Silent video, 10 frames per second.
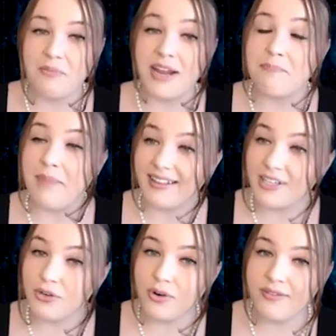Brian
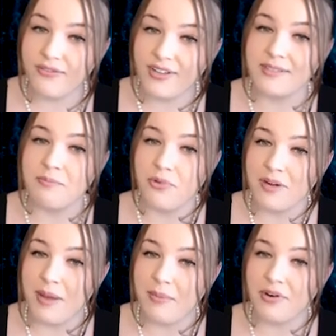Behlendorf is a
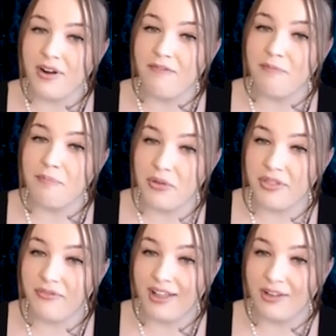board member of
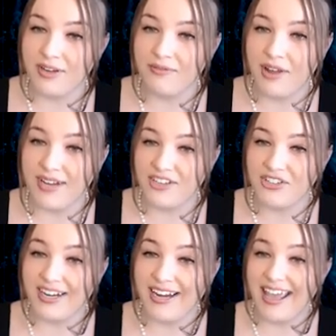both the Filecoin
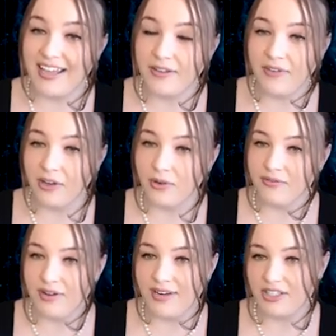Foundation and the
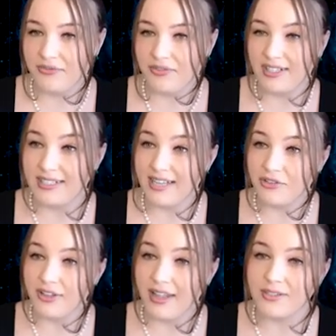Filecoin Foundation for the
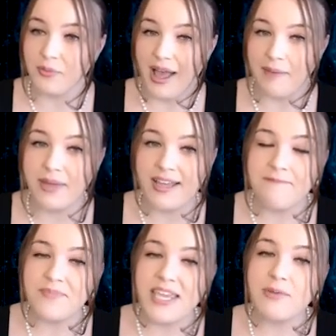Decentralized Web.
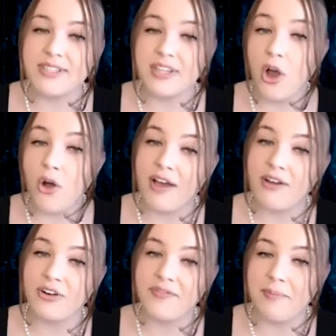He was the
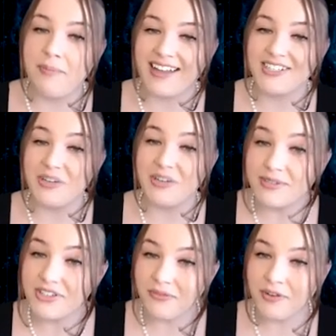co-founder of the Apache
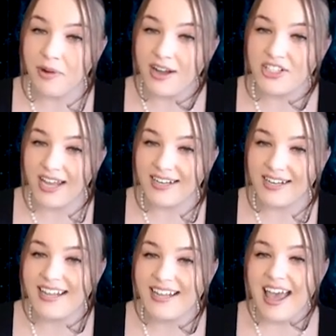Web Server
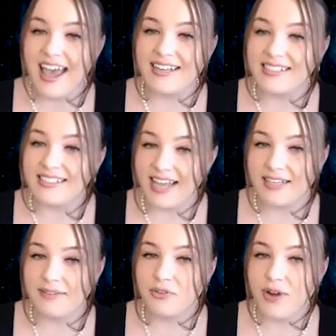Project and is the
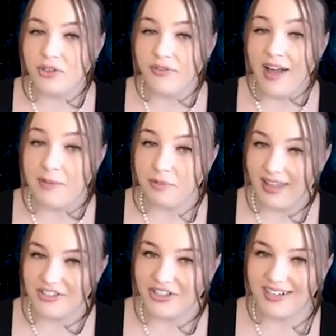executive director of
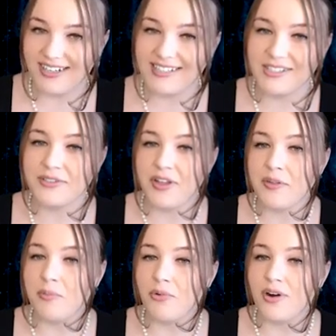Hyperledger. He serves
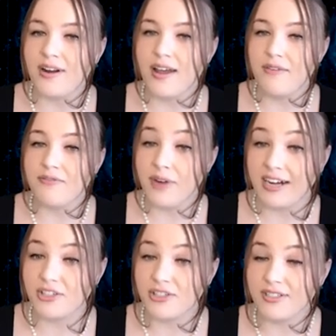on the board of
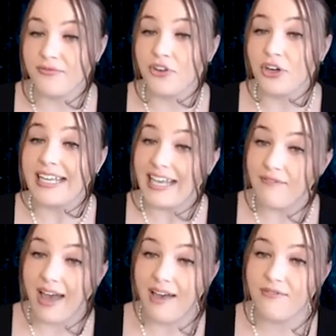directors for
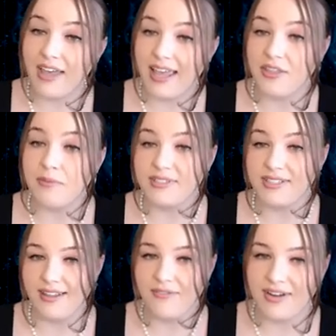EFF and the
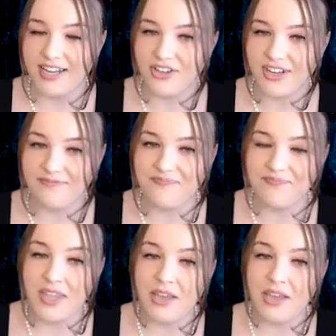Mozilla Foundation.